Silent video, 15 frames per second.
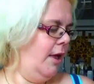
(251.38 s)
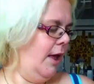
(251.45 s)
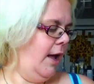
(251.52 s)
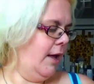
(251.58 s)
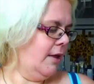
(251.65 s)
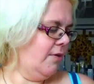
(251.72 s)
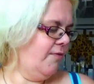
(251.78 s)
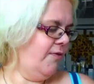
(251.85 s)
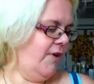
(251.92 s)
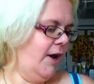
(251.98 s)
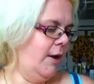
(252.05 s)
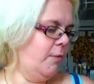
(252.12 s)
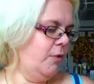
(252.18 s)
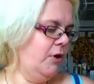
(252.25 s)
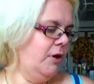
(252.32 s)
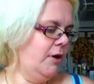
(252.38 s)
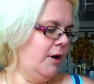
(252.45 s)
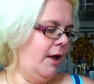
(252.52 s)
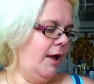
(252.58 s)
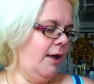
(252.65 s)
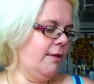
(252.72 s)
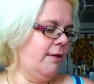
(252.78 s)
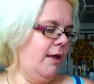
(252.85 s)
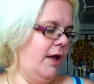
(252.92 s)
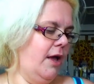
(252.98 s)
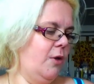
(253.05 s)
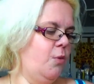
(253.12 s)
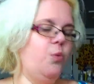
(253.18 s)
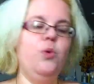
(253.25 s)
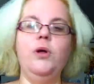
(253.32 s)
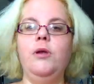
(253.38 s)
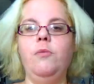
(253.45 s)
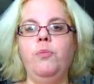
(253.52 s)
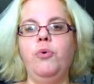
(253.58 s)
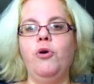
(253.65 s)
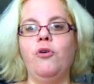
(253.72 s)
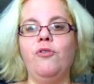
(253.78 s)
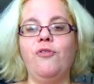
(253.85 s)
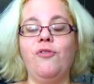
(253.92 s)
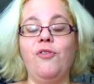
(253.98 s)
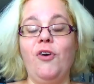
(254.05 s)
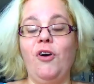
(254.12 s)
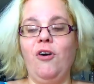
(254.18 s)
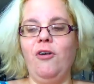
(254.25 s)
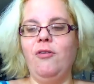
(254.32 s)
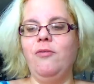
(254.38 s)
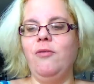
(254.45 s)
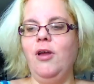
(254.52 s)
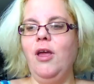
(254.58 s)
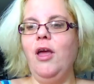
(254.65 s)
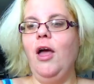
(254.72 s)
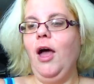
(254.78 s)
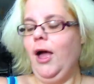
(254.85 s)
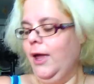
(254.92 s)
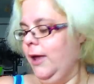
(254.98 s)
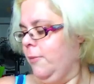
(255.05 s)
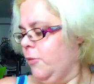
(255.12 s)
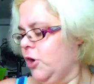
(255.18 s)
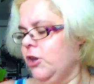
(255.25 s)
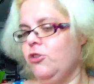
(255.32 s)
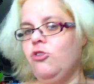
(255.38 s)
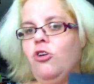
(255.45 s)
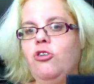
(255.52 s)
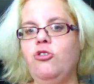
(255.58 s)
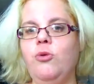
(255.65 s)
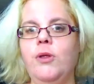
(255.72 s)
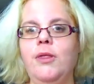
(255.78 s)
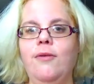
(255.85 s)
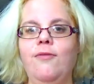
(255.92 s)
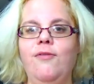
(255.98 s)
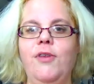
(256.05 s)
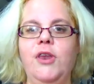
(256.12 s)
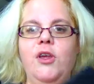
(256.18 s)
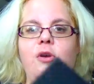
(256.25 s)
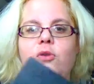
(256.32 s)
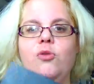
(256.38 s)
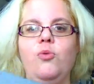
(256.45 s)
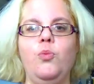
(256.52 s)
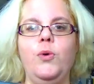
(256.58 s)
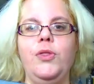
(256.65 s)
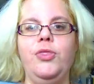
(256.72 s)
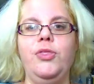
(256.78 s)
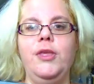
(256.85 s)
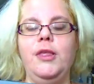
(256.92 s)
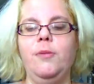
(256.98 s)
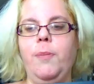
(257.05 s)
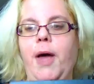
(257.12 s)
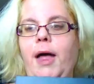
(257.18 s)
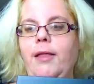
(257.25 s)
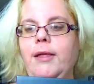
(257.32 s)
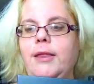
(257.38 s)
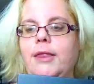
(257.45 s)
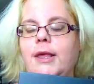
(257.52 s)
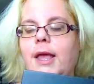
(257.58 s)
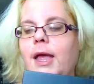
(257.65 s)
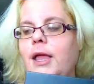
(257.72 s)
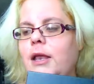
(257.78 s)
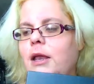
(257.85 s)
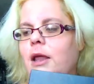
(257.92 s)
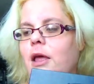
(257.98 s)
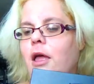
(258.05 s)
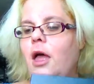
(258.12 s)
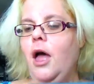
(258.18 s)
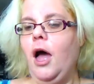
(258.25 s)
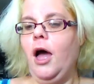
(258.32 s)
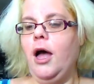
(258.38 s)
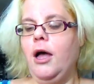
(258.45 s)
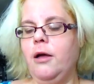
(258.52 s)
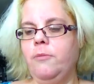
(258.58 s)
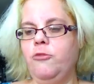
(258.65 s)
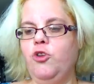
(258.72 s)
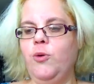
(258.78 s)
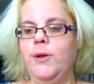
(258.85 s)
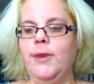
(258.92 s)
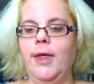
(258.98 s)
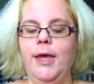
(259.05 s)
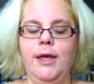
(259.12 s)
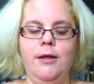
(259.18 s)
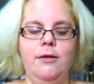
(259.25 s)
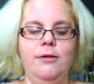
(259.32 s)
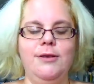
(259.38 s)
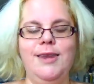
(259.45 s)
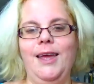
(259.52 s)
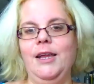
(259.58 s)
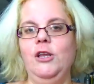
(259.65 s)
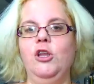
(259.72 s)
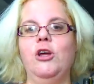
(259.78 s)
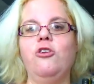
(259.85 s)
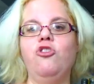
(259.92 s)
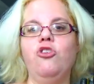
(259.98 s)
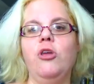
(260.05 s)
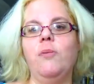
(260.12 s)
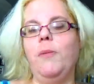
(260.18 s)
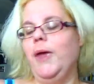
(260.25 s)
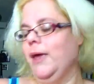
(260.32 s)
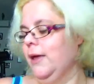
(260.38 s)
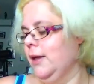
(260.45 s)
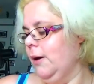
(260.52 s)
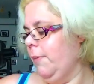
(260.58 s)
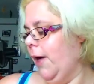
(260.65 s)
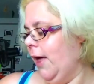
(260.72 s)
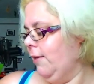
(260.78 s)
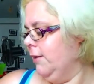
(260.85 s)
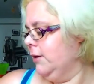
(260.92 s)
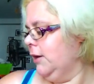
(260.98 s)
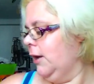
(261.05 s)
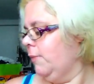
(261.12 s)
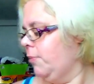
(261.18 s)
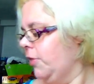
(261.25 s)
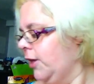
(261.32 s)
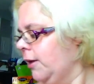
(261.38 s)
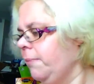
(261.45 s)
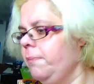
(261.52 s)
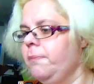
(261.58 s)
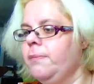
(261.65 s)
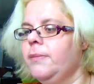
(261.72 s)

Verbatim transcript: as vibrant as I would prefer. I am going to start doing some videos with these palettes again, um, doing like ten looks you can make in a palette type thing.